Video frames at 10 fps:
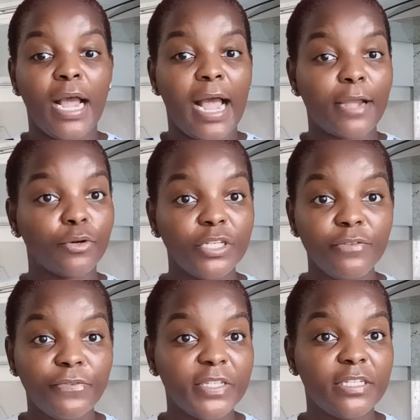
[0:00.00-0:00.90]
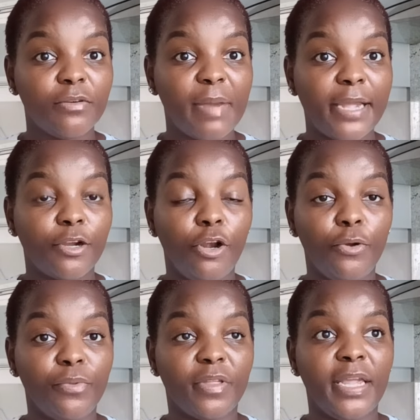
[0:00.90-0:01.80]
I couldn't fit in my
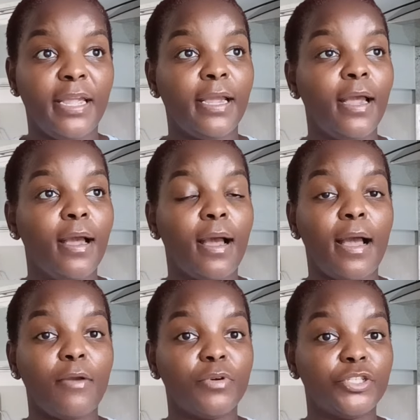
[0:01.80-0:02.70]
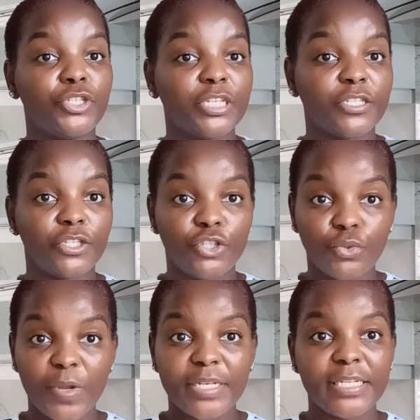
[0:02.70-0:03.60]
clothing. I was just
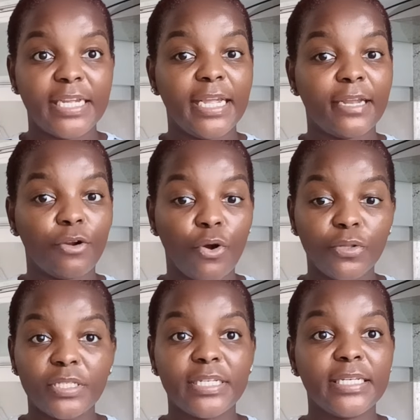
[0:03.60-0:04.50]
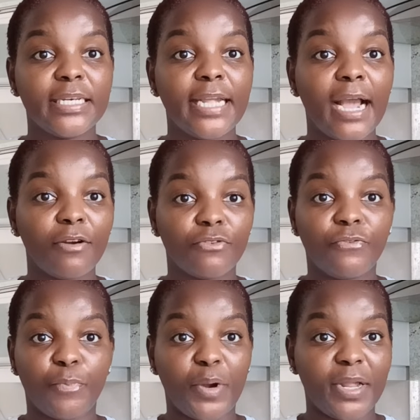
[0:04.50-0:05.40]
sweating and constantly out
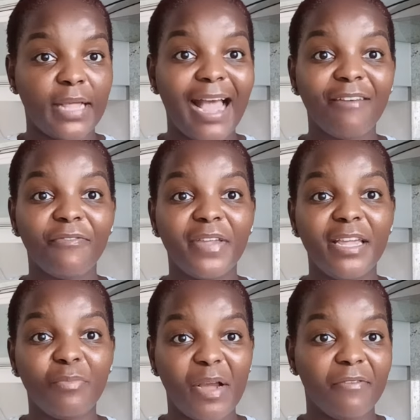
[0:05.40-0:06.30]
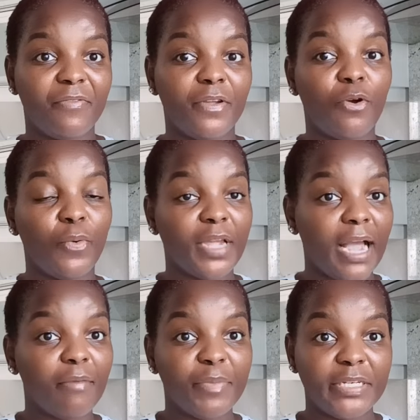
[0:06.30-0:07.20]
of breath, huffing and puffing, going
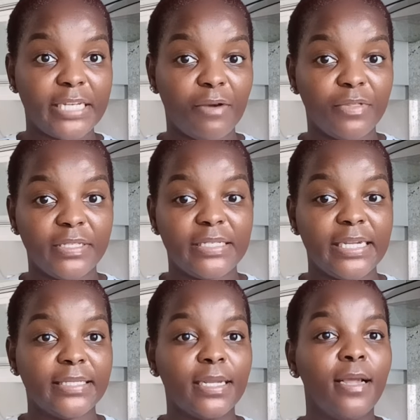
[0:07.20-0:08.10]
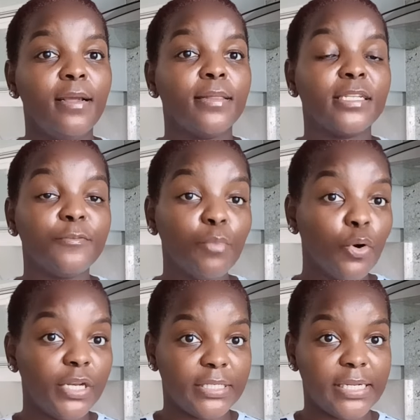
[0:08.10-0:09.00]
up and down the stairs. The
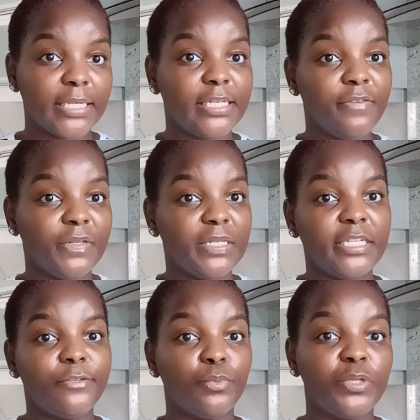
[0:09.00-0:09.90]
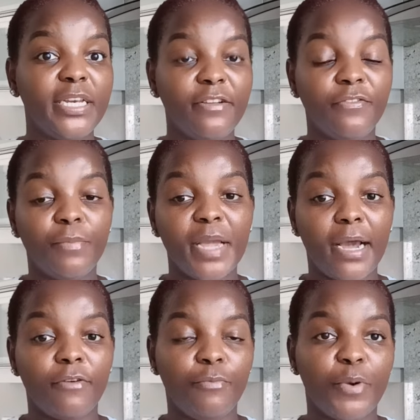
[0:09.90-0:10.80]
smallest activities would leave me
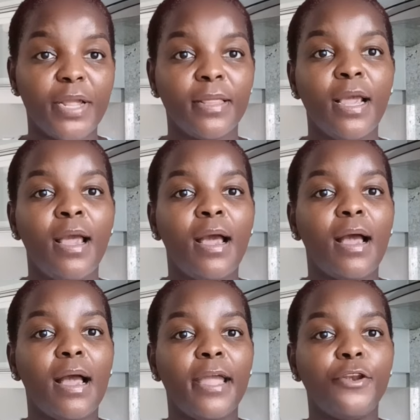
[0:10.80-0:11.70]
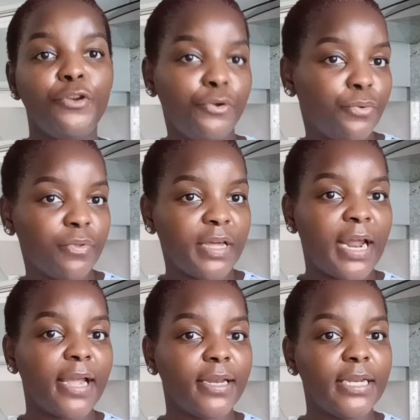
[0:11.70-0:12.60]
out of breath. I knew
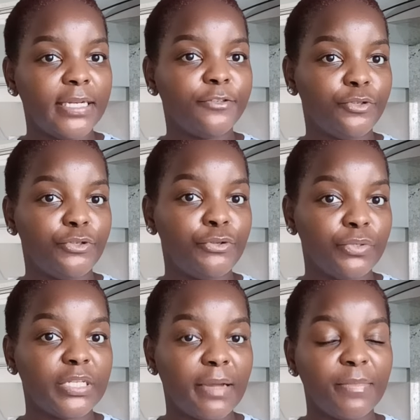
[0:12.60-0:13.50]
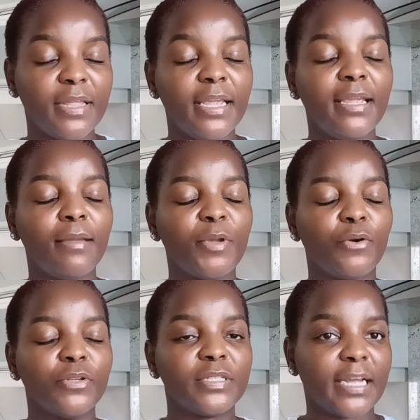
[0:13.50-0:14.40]
that I needed to do something
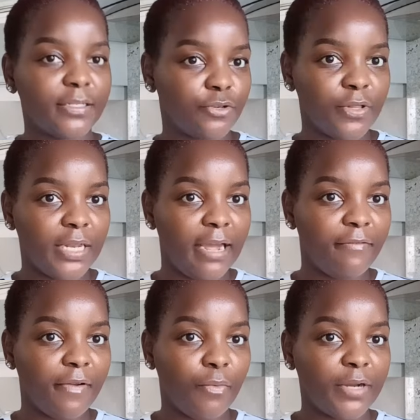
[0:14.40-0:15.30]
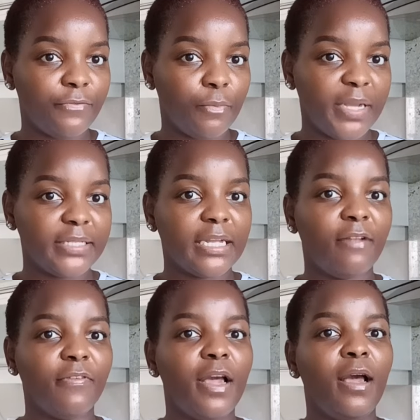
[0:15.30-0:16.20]
because that is not the life I want for
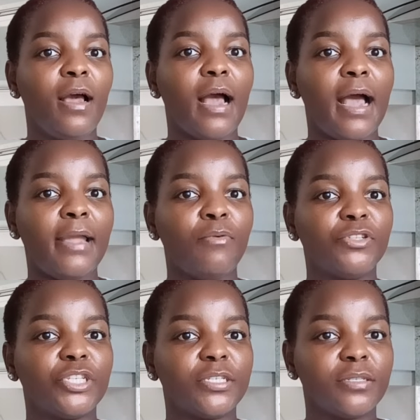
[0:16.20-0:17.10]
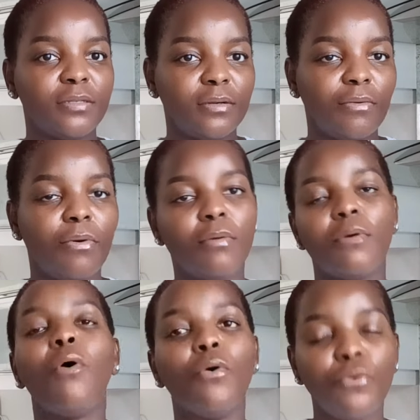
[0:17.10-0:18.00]
myself. I was just
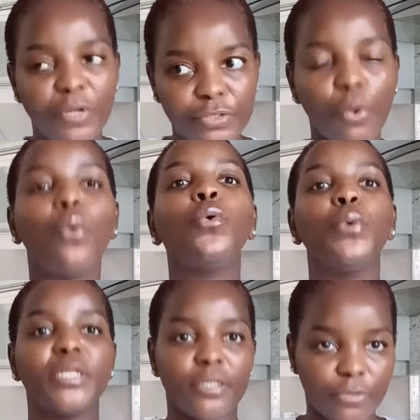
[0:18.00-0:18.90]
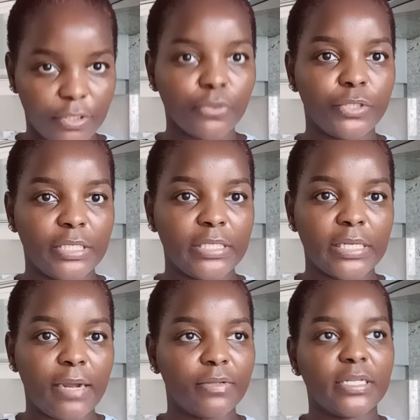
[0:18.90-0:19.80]
always exhausted,
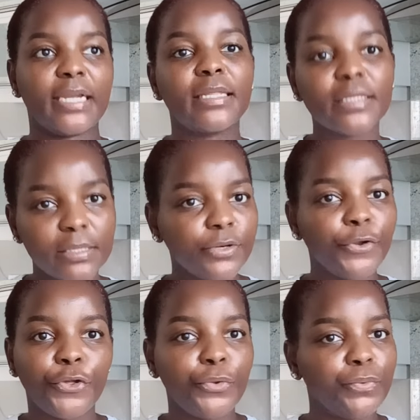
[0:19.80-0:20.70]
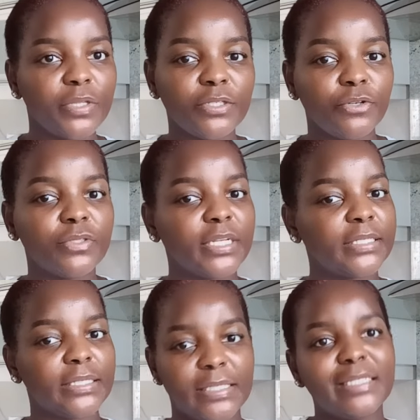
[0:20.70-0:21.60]
and I was like, this is not cute, this is not
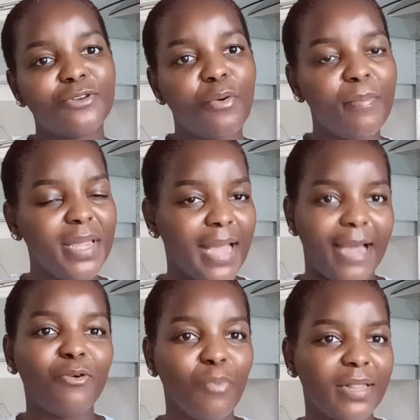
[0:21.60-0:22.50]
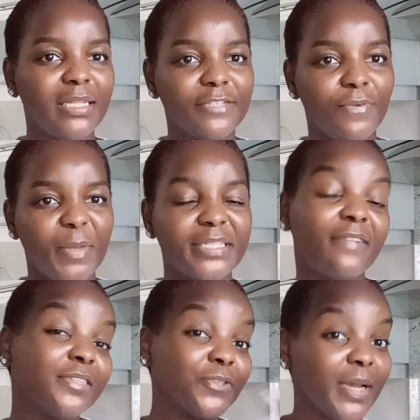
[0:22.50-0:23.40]
sexy, this is not me, I don't want this for
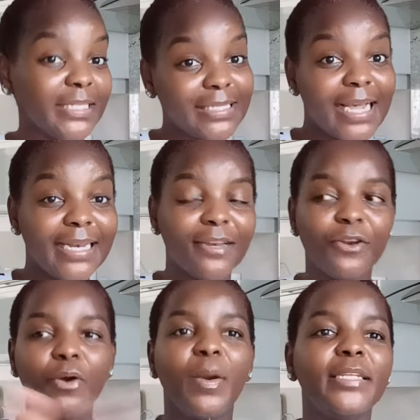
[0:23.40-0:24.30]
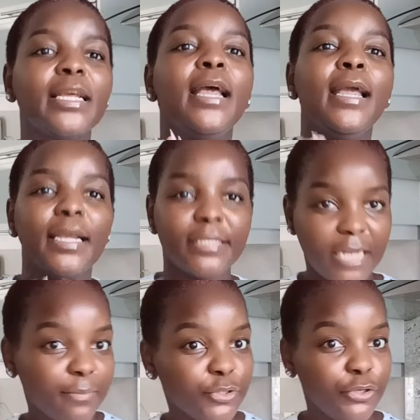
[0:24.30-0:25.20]
myself. And so I decided, you know what, it's
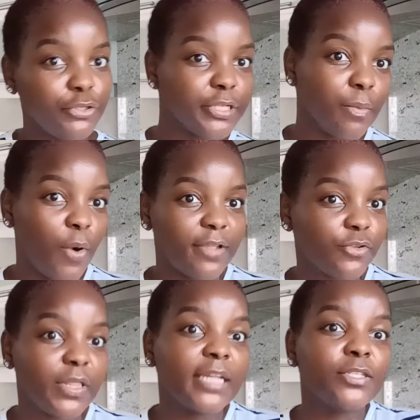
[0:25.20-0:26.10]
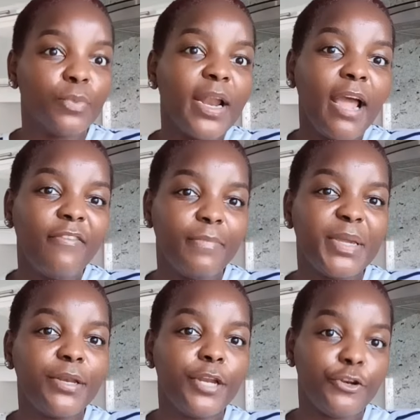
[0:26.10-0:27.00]
time to lose some weight. So that's what I've
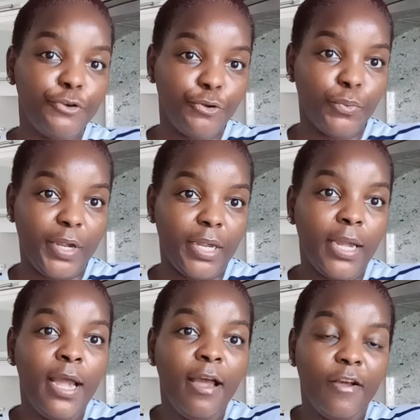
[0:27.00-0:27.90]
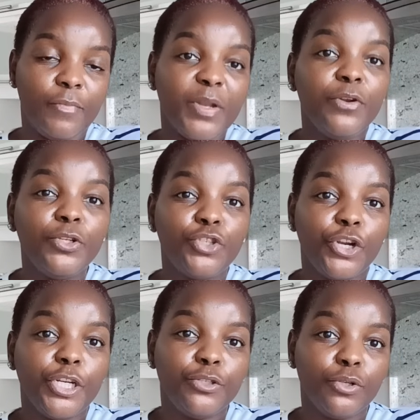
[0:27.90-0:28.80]
been doing. I've been on a
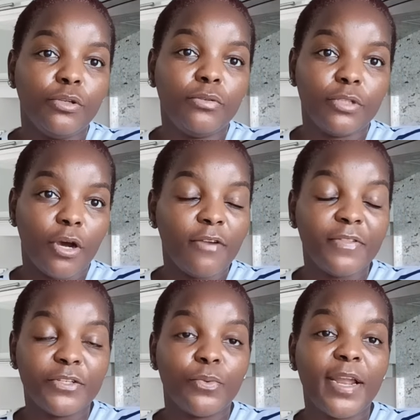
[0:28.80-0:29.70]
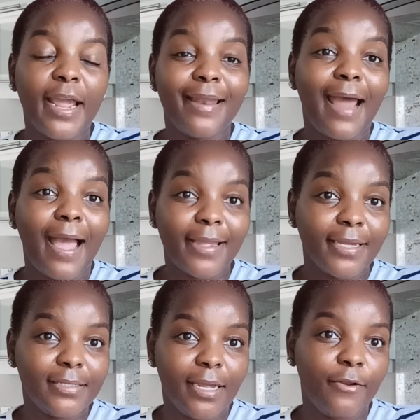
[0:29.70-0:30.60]
journey to lose all of this weight, and I
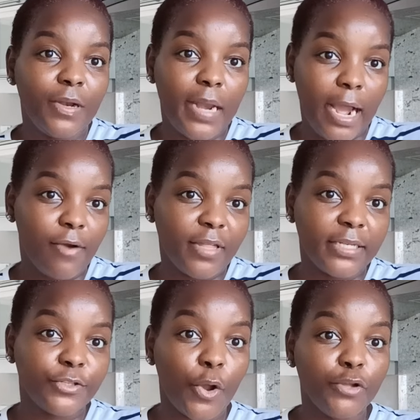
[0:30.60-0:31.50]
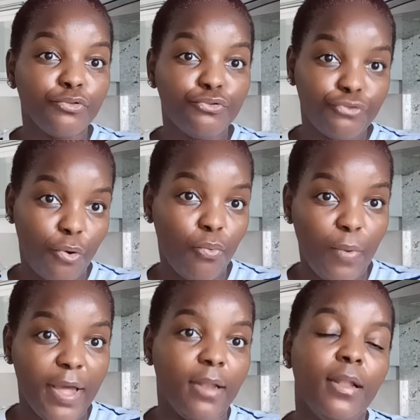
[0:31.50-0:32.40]
can tell you now that it's going so
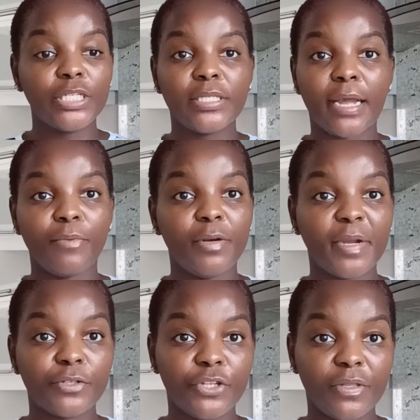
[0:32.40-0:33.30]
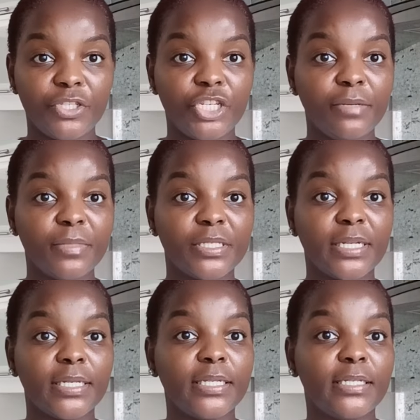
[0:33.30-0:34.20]
well. I went back to the gym, started eating